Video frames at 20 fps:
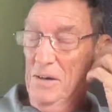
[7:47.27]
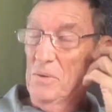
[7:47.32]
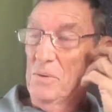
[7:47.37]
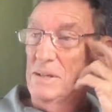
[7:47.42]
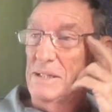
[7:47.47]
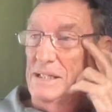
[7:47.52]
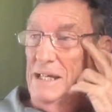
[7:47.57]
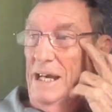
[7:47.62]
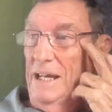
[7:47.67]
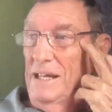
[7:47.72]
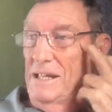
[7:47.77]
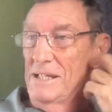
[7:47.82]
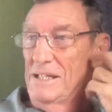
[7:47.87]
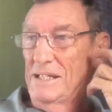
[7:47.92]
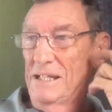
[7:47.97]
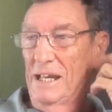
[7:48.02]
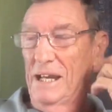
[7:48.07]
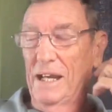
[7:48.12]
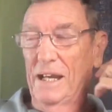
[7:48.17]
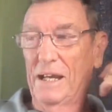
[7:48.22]
We started
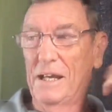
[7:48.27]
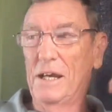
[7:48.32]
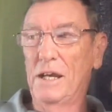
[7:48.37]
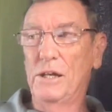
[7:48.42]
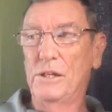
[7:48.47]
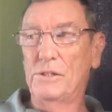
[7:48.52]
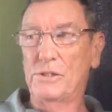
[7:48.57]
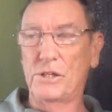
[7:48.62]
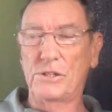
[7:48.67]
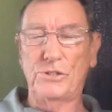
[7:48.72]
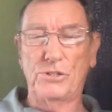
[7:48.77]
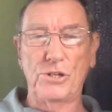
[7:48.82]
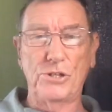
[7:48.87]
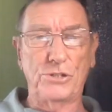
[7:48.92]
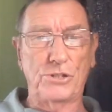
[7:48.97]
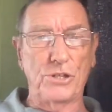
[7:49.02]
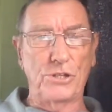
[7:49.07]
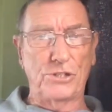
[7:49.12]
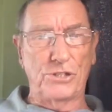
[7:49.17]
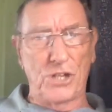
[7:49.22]
singing
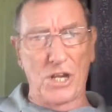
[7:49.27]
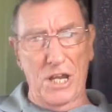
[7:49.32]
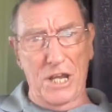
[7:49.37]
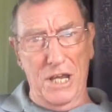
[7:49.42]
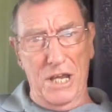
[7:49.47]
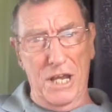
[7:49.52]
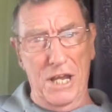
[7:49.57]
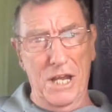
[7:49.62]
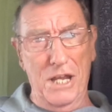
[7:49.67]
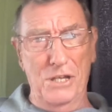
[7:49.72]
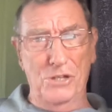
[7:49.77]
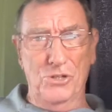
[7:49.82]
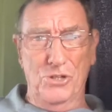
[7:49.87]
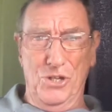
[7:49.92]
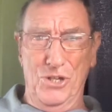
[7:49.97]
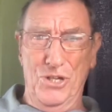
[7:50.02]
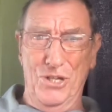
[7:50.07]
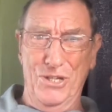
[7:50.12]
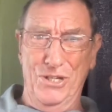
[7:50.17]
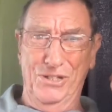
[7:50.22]

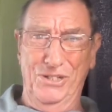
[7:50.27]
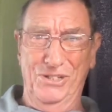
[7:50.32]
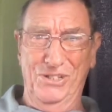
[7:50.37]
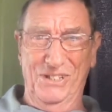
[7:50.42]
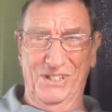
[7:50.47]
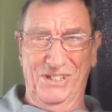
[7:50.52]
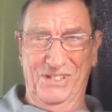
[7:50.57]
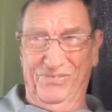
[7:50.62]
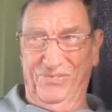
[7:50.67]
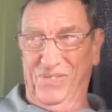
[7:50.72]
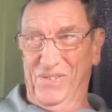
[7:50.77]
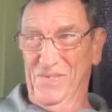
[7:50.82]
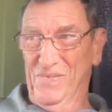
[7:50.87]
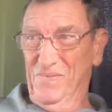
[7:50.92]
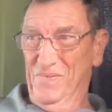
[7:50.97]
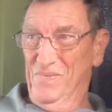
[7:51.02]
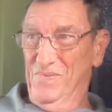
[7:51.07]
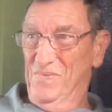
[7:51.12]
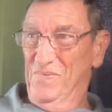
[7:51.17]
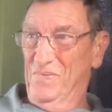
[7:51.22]
Changes
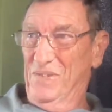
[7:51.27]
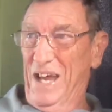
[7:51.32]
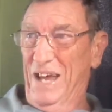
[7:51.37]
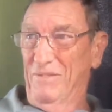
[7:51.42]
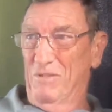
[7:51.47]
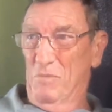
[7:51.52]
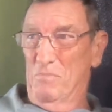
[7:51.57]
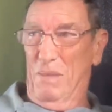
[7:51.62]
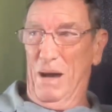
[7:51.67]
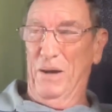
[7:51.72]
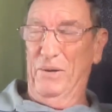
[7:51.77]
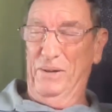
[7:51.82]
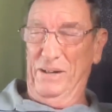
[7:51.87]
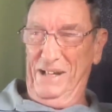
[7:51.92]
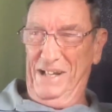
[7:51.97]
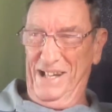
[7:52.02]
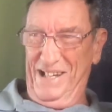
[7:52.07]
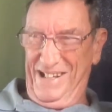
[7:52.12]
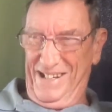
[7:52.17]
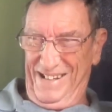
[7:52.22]
from David
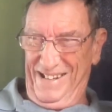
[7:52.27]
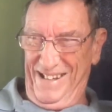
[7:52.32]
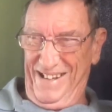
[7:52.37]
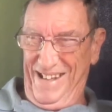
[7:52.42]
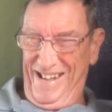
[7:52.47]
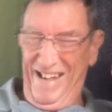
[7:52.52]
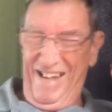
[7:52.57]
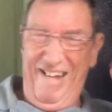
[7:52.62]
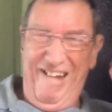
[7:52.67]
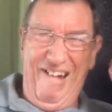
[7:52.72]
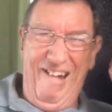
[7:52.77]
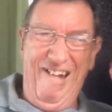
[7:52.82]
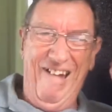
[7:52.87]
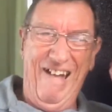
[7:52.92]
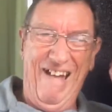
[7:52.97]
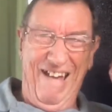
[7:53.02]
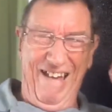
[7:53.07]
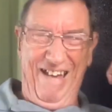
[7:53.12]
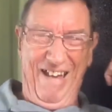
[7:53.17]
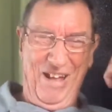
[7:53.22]
Bowie
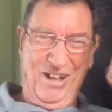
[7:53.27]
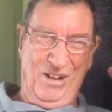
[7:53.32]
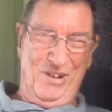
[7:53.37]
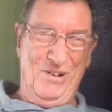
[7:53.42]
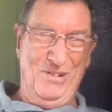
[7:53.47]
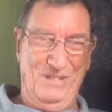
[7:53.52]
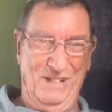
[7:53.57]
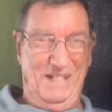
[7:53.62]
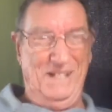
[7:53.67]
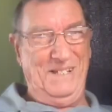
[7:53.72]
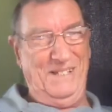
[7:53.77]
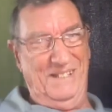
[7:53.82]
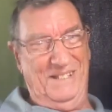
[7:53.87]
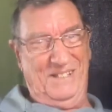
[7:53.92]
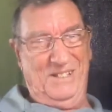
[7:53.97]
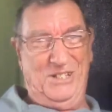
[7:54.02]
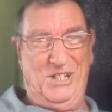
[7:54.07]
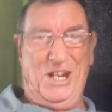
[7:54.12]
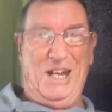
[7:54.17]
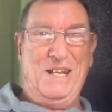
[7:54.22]
because he's
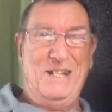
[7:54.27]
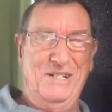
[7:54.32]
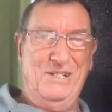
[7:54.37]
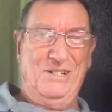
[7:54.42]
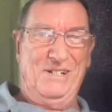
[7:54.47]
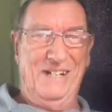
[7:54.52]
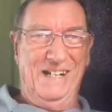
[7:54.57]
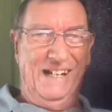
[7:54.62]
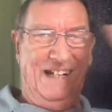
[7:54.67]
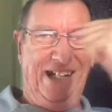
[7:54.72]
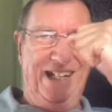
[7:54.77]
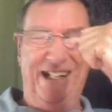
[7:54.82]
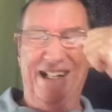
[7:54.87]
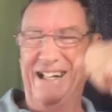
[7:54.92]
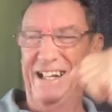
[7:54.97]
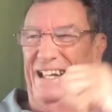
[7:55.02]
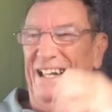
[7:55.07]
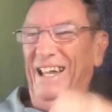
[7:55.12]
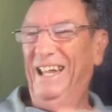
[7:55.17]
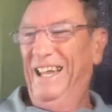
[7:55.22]
changing,
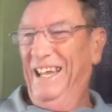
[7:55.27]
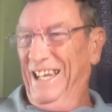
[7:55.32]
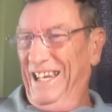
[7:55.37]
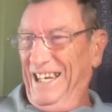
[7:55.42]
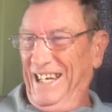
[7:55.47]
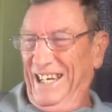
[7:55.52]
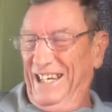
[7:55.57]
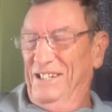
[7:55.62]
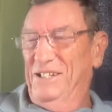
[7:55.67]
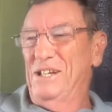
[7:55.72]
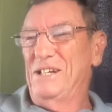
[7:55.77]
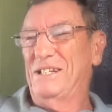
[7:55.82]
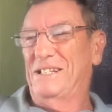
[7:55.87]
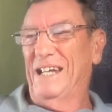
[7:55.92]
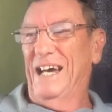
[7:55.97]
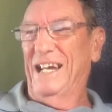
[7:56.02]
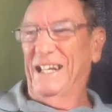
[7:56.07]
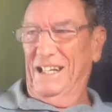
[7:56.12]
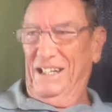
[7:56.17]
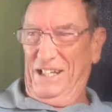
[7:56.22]
and he
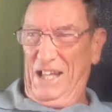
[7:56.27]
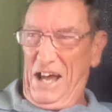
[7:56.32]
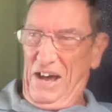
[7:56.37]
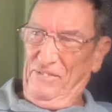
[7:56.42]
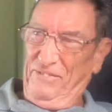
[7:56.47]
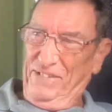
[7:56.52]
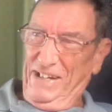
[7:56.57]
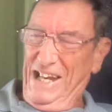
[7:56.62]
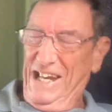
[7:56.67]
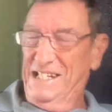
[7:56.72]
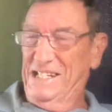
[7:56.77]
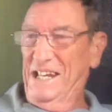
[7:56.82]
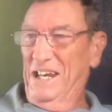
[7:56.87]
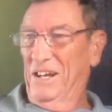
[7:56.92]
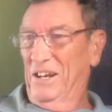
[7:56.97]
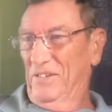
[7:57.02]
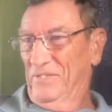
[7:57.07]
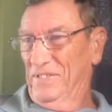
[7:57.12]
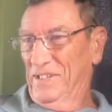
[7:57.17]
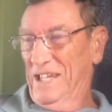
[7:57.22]
started laughing his head
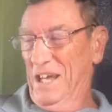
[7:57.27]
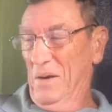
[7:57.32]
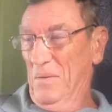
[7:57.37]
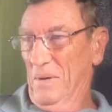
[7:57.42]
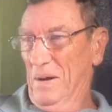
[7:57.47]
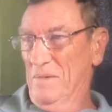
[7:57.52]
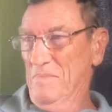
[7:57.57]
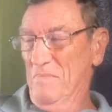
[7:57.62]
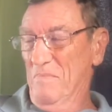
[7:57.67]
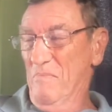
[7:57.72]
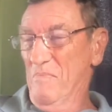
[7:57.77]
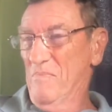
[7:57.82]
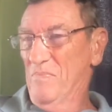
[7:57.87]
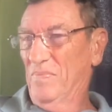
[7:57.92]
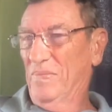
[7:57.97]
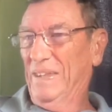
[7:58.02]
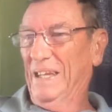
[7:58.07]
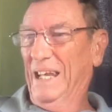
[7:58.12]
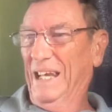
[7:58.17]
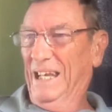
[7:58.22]
off with that one.
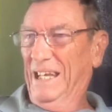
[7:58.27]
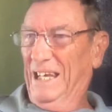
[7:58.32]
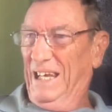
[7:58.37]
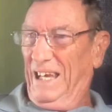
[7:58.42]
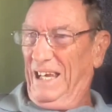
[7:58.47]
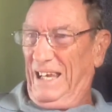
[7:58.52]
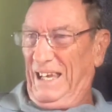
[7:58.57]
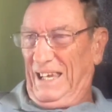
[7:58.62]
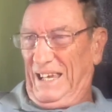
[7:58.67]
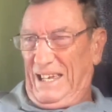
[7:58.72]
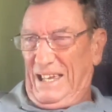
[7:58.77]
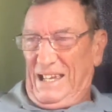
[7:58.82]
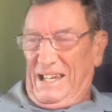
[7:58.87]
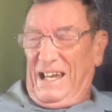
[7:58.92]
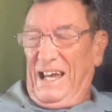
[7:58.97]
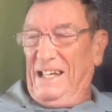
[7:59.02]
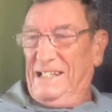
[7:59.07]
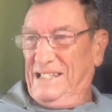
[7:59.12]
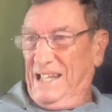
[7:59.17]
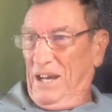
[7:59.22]

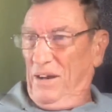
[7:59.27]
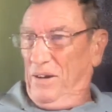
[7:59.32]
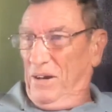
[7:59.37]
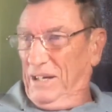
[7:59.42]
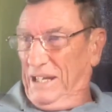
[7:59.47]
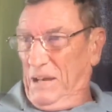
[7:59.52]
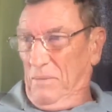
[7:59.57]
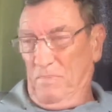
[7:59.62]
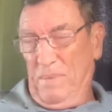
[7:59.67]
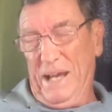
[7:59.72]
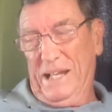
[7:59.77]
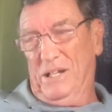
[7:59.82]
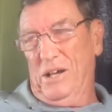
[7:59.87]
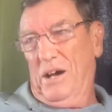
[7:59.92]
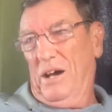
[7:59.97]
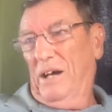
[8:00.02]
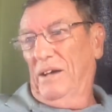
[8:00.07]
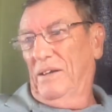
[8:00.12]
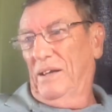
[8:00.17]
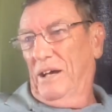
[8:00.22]
So I get back to,
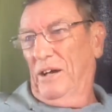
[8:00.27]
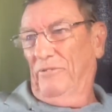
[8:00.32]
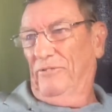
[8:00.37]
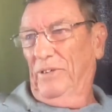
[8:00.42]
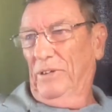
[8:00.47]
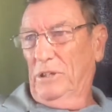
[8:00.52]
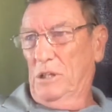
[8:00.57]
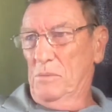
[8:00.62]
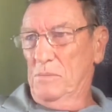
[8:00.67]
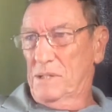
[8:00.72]
I felt him